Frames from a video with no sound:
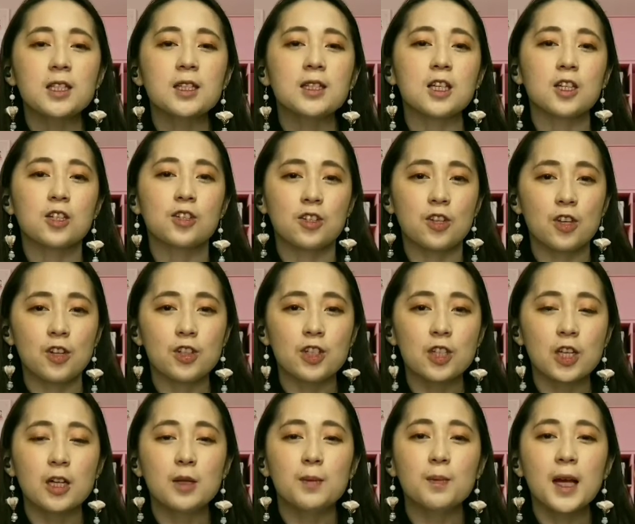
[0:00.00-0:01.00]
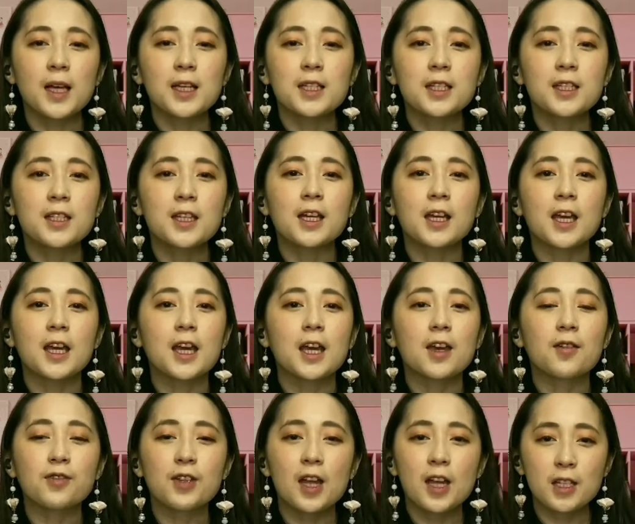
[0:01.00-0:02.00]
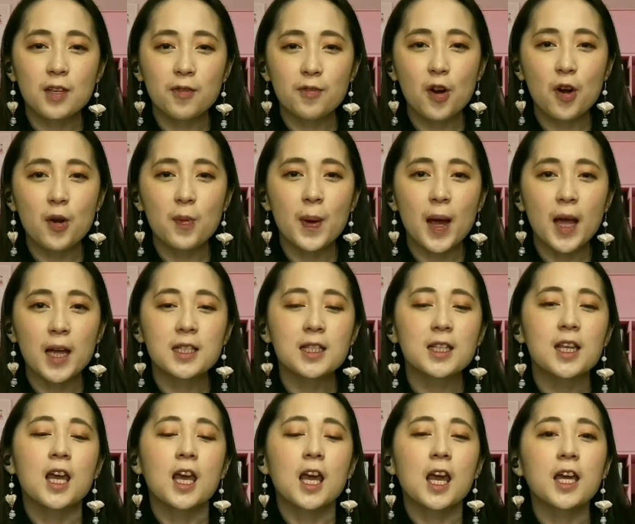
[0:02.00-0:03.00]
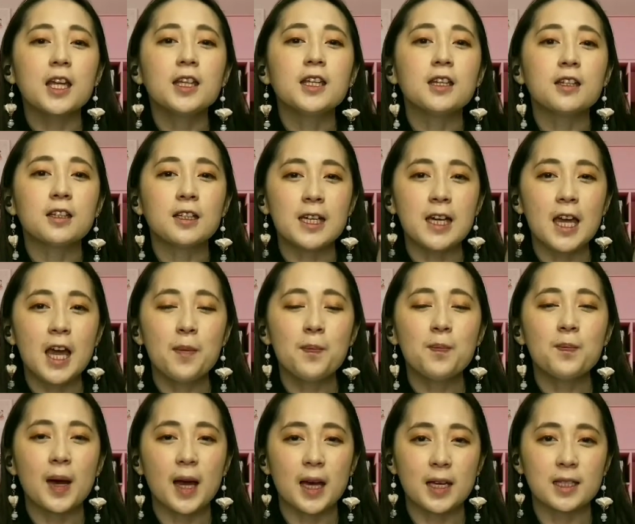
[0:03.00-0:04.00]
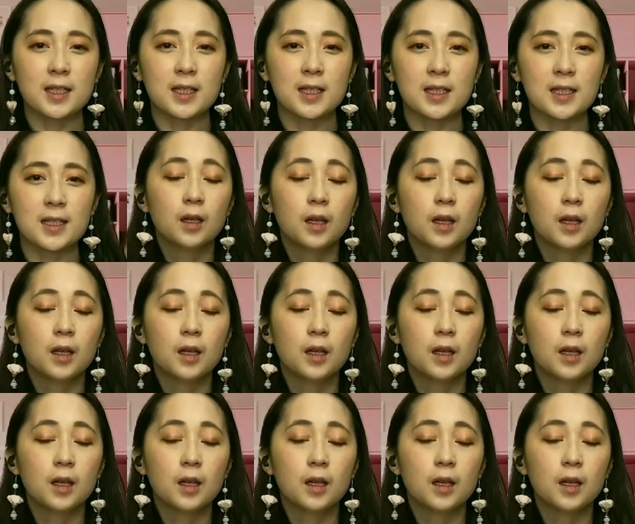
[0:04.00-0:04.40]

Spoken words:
the surgical mask, the KF94 mask, and the 3M mask.